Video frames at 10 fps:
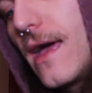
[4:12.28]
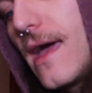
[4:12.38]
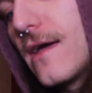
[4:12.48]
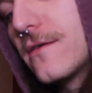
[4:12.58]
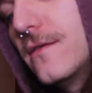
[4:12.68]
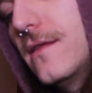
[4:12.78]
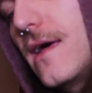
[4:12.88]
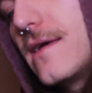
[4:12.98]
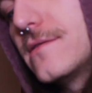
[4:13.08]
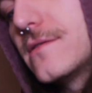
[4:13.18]
angle
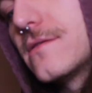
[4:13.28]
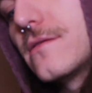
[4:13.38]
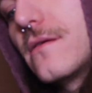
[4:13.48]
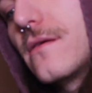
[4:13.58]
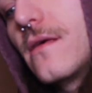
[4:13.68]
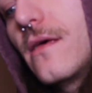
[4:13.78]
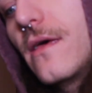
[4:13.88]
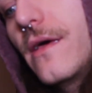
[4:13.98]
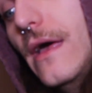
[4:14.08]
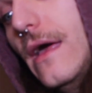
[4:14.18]
lens,
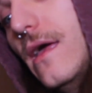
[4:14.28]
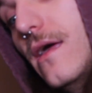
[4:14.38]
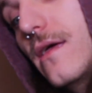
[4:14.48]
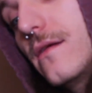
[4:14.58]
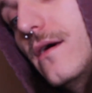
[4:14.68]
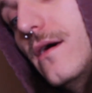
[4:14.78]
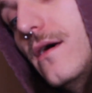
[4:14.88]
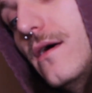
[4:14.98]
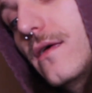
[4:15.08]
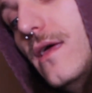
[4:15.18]
and
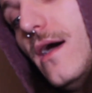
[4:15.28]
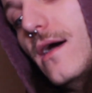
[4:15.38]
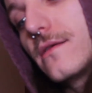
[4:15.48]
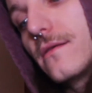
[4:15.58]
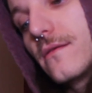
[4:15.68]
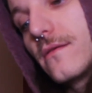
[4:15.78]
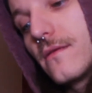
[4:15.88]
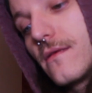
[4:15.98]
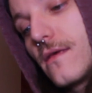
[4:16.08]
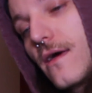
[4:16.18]
yeah,
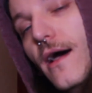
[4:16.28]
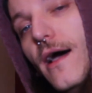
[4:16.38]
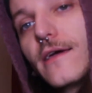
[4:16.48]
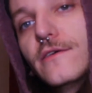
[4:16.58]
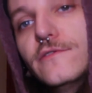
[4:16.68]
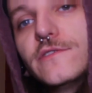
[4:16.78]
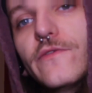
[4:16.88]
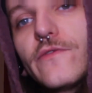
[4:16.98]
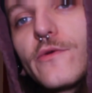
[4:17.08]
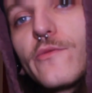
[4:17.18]
I use
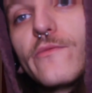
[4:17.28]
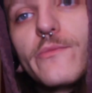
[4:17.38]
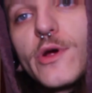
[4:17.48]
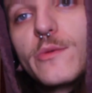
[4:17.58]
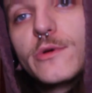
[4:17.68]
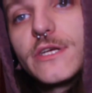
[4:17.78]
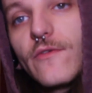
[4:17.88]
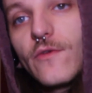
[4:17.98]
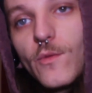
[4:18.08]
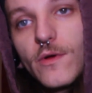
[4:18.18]
it for pretty much
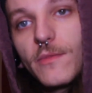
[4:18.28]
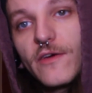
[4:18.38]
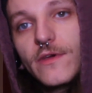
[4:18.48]
every one of my